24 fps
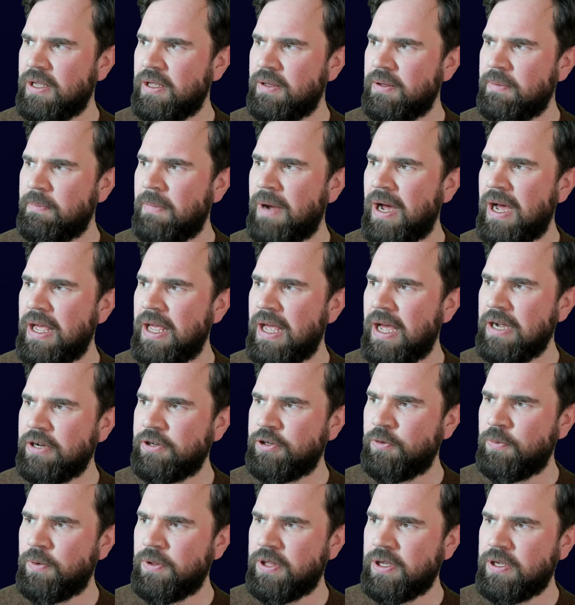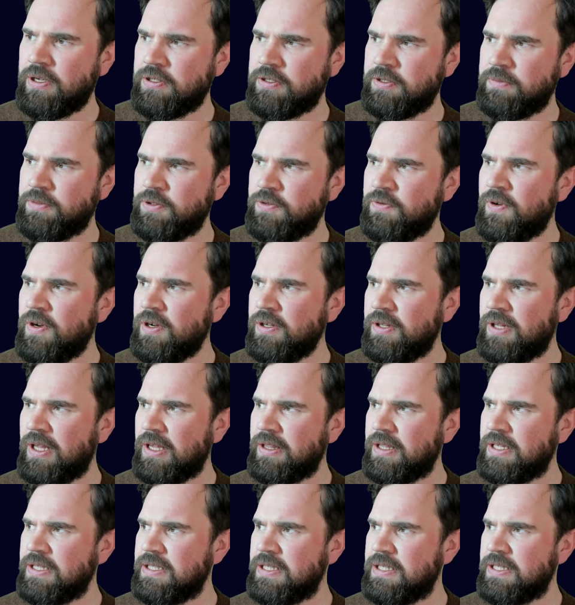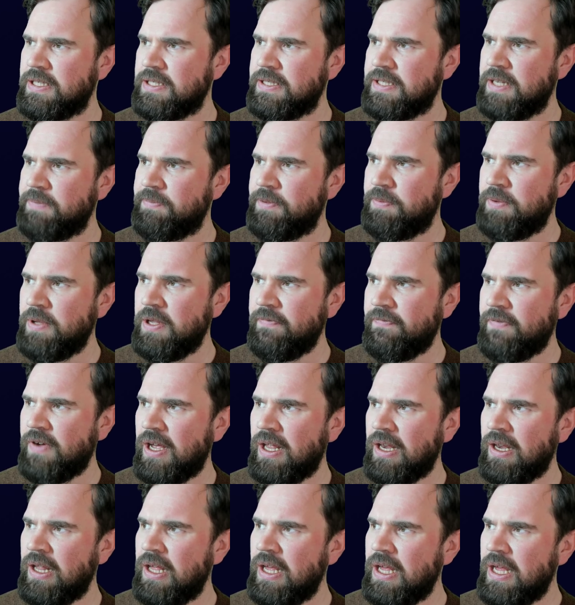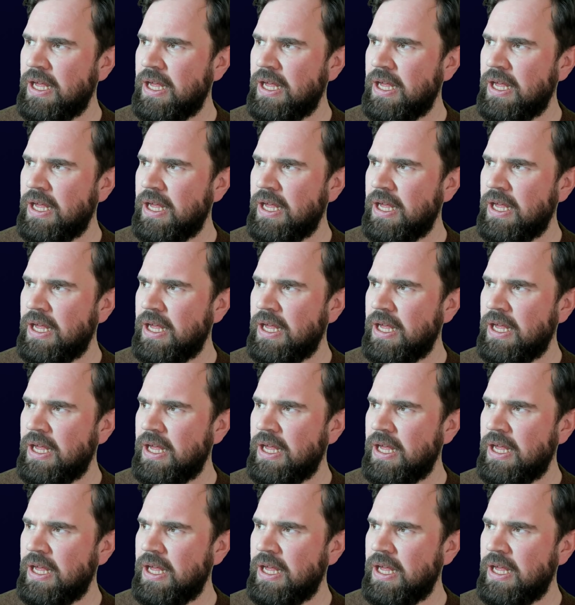My actor with a custom struct, like this is the CPP file,